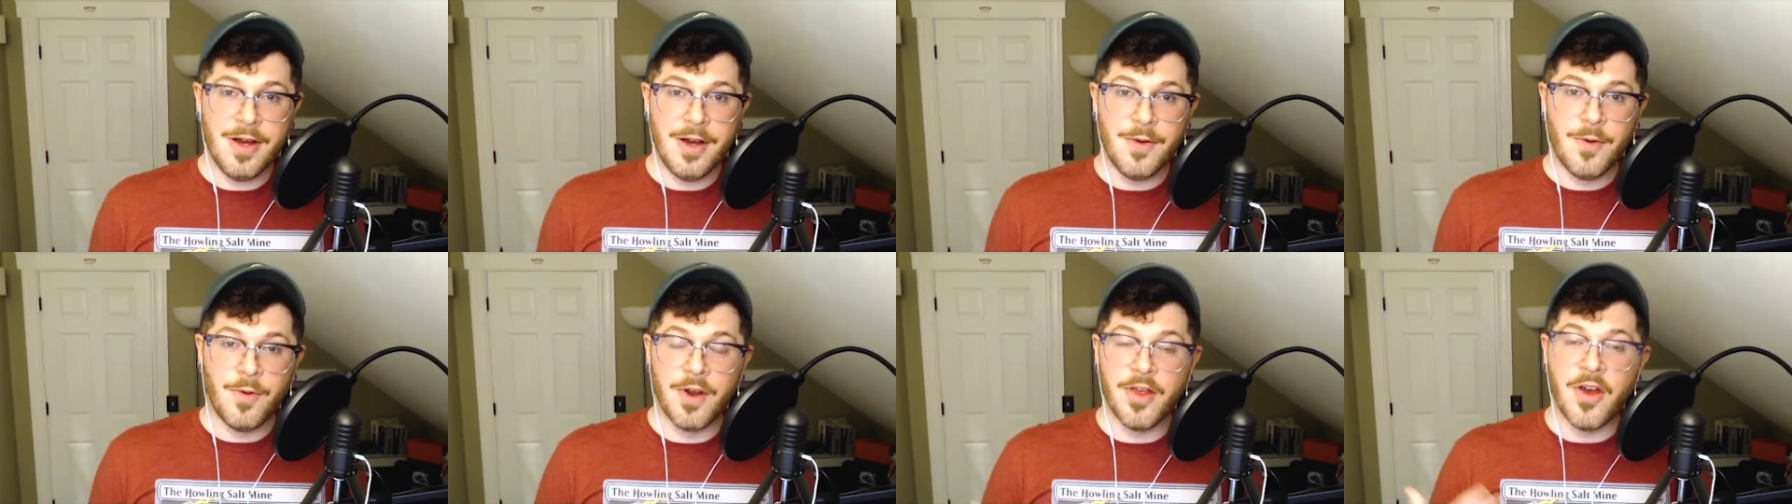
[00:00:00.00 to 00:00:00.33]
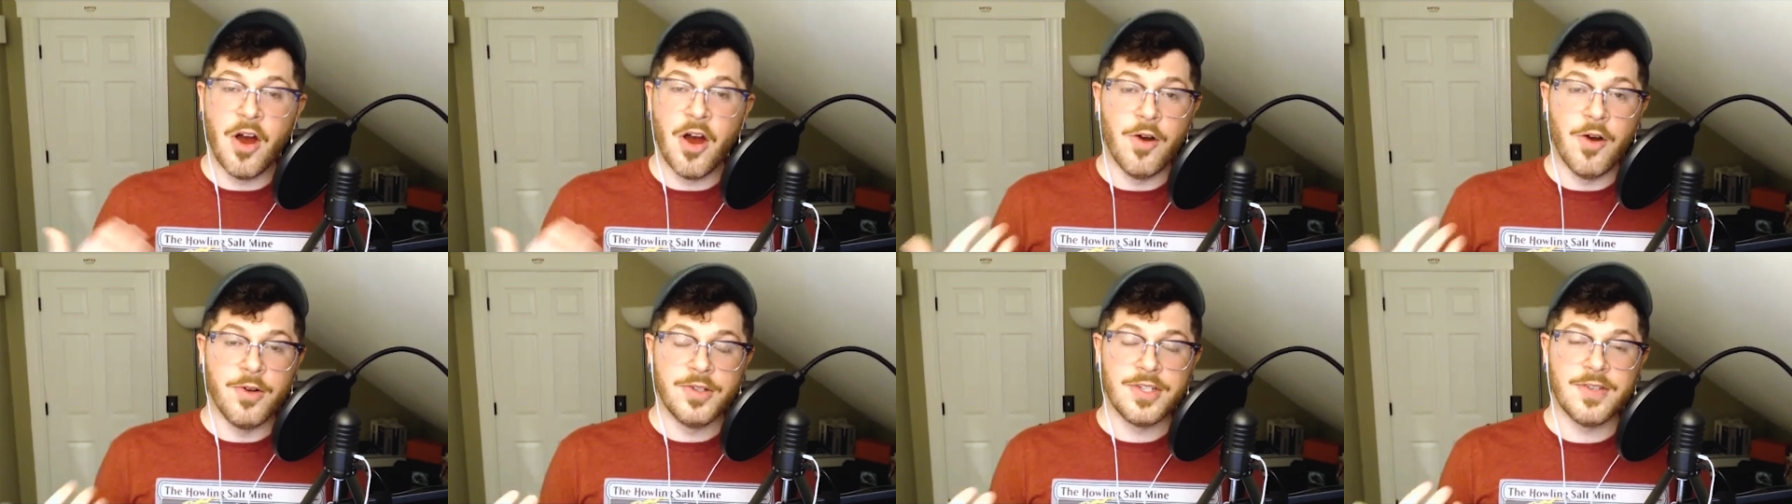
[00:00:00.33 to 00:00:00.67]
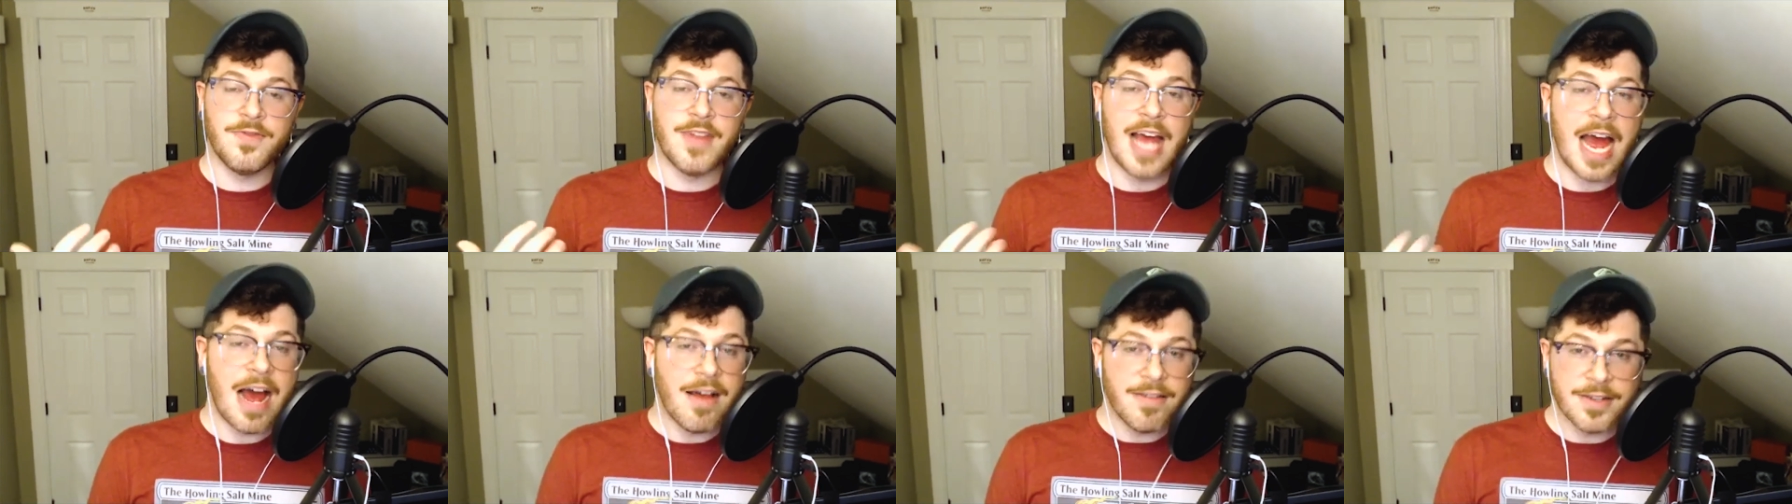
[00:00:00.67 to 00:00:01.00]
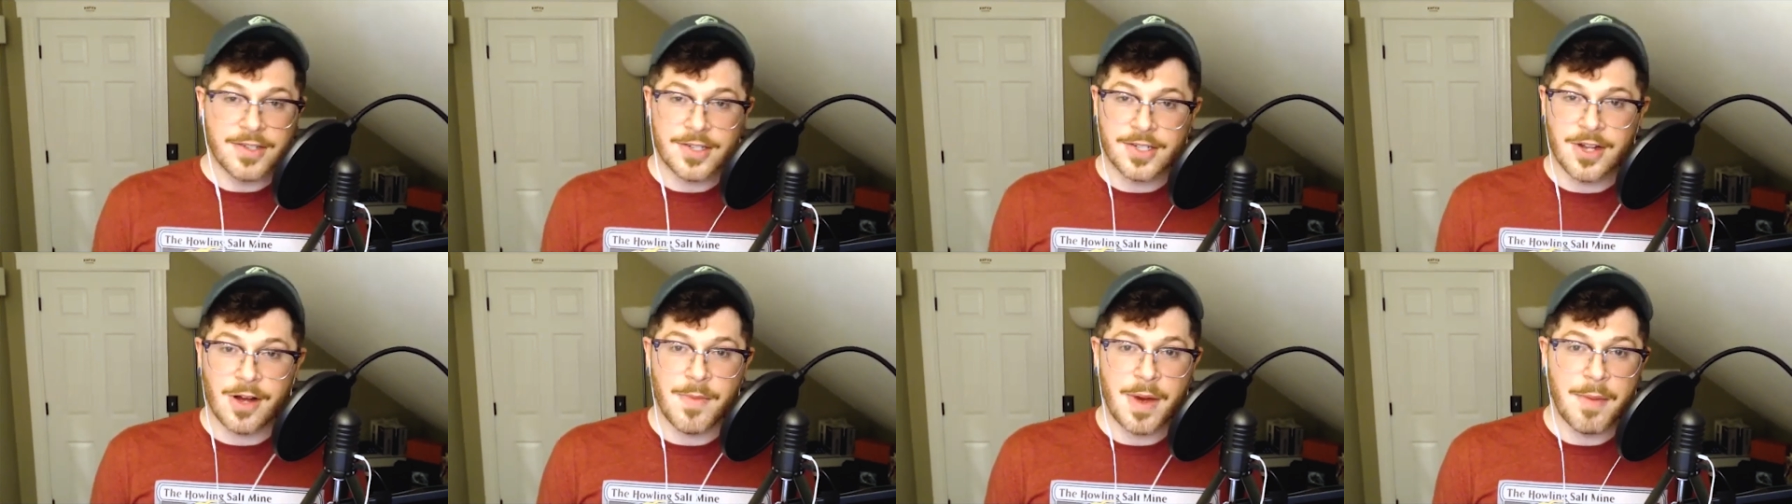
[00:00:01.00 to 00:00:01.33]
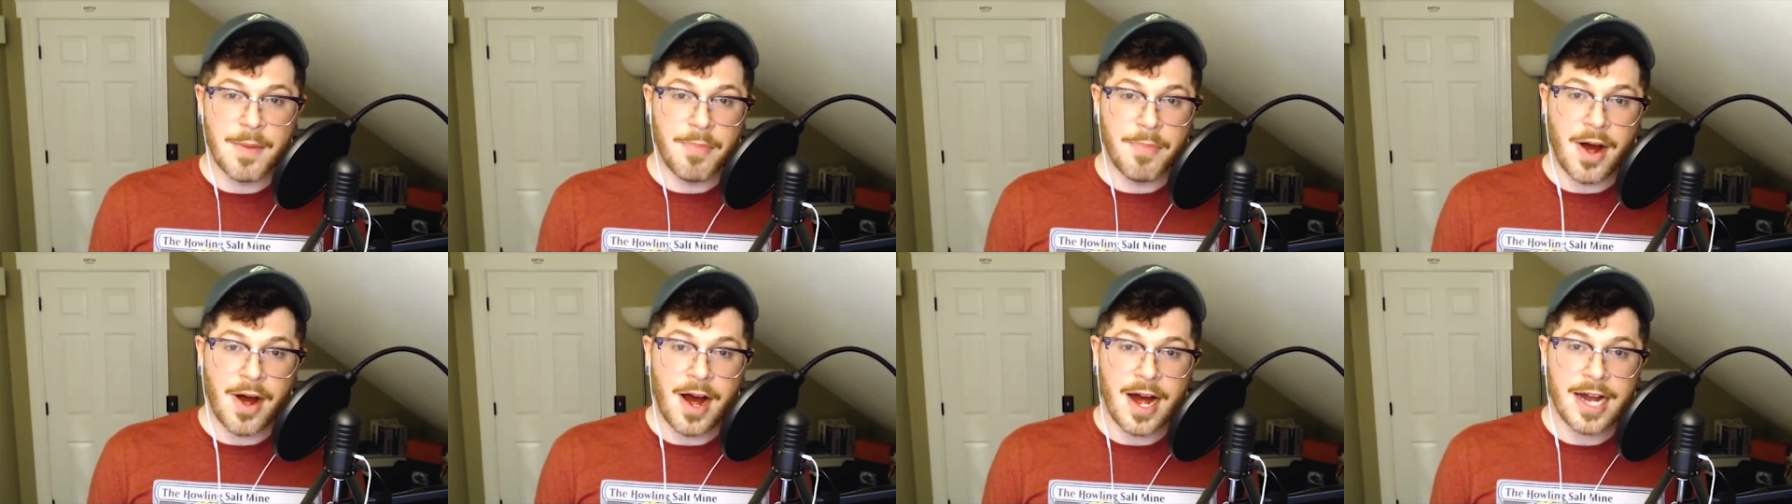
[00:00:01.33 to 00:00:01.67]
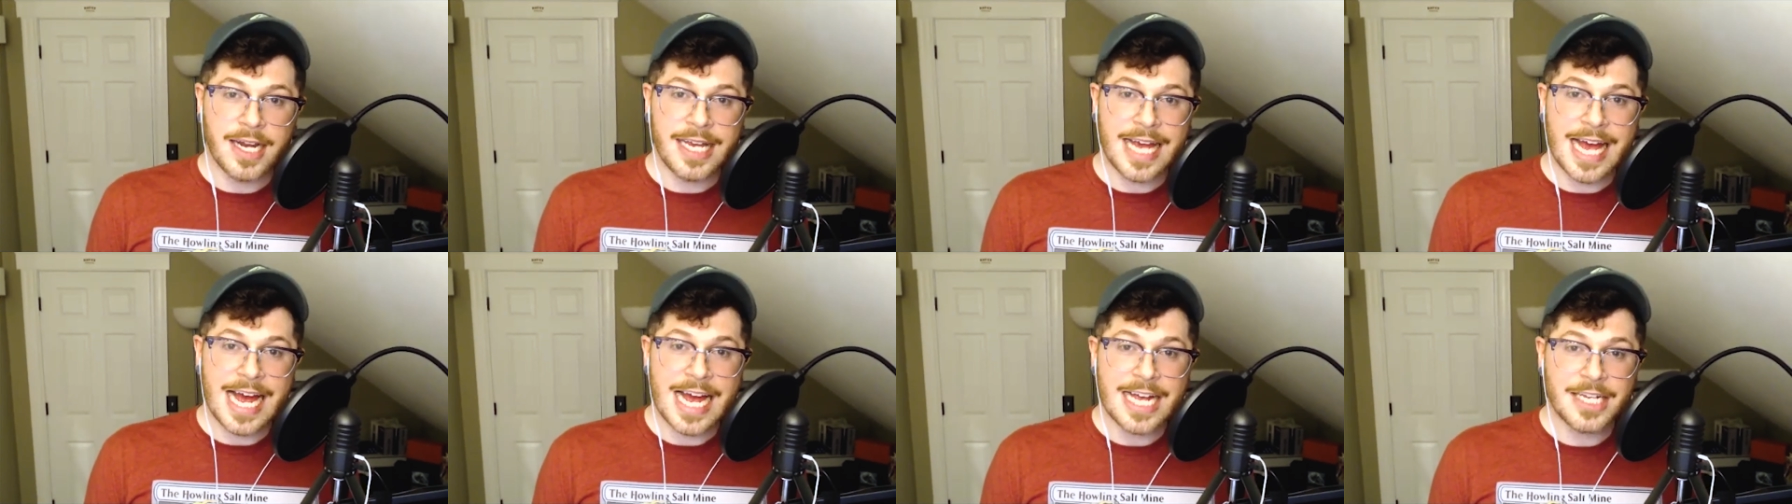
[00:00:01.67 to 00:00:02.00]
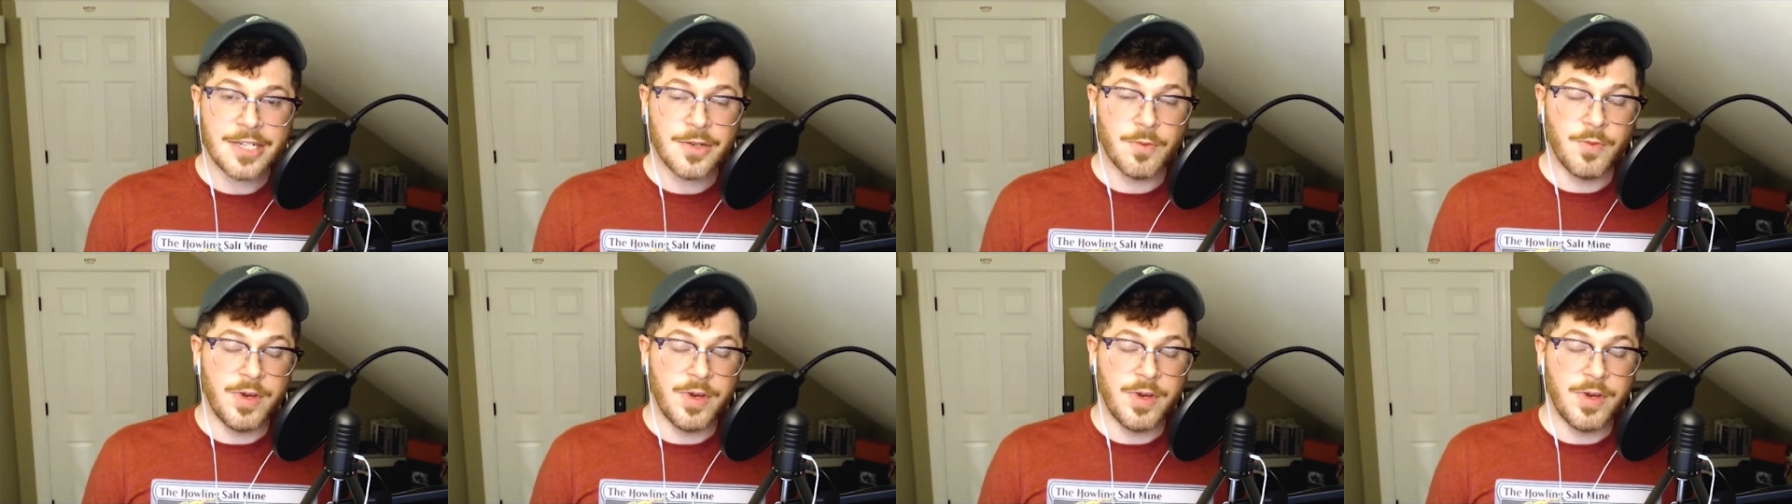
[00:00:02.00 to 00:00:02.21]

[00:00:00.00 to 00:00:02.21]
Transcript: one of the hosts of the Howling Salt Mine podcast.